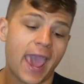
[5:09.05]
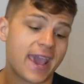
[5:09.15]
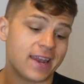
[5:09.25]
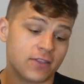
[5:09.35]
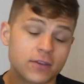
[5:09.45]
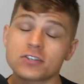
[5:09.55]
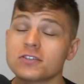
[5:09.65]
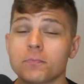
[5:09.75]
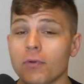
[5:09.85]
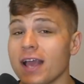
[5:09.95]
And they're
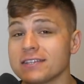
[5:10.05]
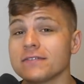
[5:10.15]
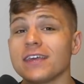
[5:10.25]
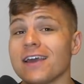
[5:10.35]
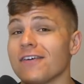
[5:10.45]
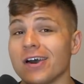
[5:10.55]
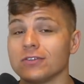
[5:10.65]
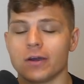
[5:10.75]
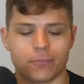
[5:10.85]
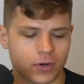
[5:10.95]
surprisingly have
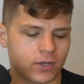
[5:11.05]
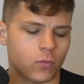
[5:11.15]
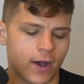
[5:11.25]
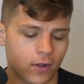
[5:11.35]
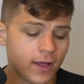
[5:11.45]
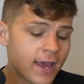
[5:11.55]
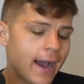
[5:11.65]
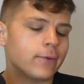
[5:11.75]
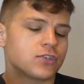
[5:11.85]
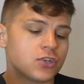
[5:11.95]
held up pretty well.
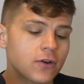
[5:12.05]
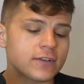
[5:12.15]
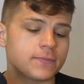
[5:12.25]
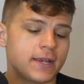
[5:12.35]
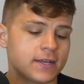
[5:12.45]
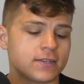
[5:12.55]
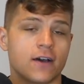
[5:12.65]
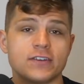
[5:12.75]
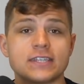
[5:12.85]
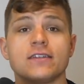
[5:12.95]
I was nervous because
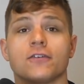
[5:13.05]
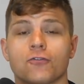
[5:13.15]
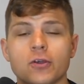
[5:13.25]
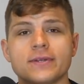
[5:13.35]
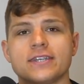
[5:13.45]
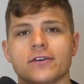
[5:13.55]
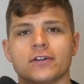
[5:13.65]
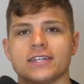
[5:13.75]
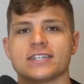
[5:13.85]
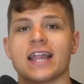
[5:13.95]
obviously the free
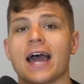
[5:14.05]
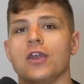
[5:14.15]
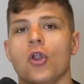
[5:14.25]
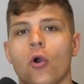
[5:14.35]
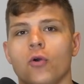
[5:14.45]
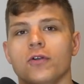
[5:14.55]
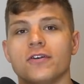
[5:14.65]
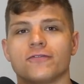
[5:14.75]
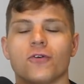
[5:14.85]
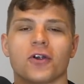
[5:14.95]
material is not known
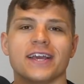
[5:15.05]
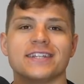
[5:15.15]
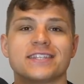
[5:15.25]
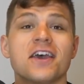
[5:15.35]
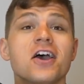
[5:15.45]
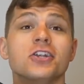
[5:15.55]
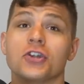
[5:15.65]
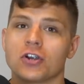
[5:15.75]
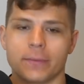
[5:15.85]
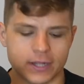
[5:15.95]
for its
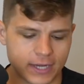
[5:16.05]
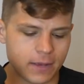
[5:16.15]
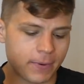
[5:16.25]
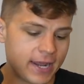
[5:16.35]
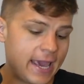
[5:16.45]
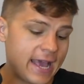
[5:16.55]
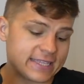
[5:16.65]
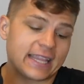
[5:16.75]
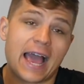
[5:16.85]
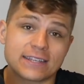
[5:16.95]
durability, but it
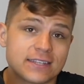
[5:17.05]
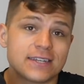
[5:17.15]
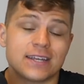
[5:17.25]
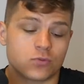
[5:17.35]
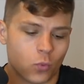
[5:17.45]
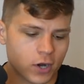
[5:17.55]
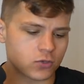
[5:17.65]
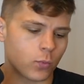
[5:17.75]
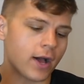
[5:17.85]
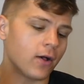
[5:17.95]
has lasted. It's
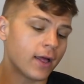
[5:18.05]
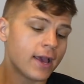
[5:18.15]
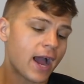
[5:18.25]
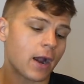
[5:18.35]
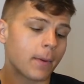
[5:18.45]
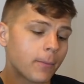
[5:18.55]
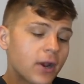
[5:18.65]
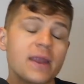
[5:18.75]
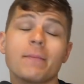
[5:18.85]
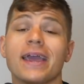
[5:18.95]
worked well. I remember
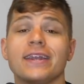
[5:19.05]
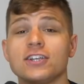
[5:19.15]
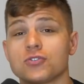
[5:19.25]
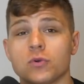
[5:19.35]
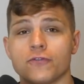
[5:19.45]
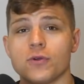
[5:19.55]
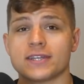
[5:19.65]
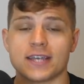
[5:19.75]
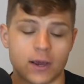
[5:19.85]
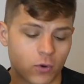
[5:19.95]
in my initial review, I
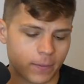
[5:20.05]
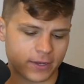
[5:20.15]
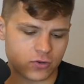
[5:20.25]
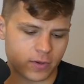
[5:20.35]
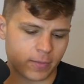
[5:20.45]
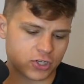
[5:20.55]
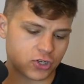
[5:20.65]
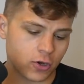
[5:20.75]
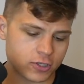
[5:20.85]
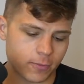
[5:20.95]
said I wouldn't be doing
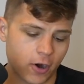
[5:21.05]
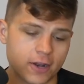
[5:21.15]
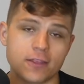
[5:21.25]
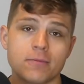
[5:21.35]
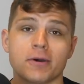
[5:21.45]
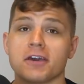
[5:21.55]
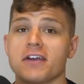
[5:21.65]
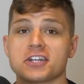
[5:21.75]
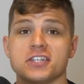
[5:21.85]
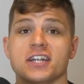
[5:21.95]
much toes to bar in them, but I've
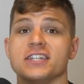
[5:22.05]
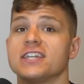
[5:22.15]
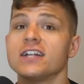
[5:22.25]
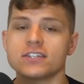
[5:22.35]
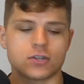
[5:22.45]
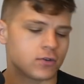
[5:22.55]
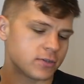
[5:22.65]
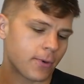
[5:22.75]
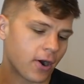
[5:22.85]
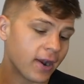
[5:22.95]
actually done tons of toes
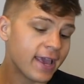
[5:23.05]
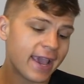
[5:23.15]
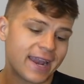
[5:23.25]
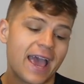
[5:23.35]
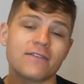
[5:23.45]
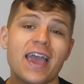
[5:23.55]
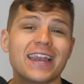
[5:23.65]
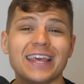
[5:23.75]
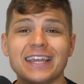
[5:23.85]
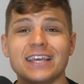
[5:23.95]
to bar and I haven't
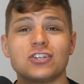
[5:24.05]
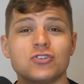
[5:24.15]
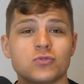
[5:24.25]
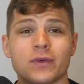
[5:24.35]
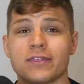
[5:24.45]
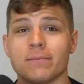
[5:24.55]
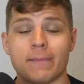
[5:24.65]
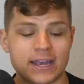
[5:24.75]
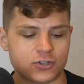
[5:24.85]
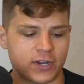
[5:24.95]
had any issues with the
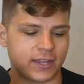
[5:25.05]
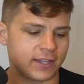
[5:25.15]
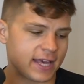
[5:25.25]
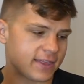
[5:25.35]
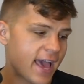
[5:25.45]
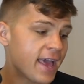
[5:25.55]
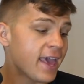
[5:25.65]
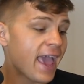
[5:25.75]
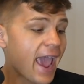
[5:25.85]
mesh or anything like that.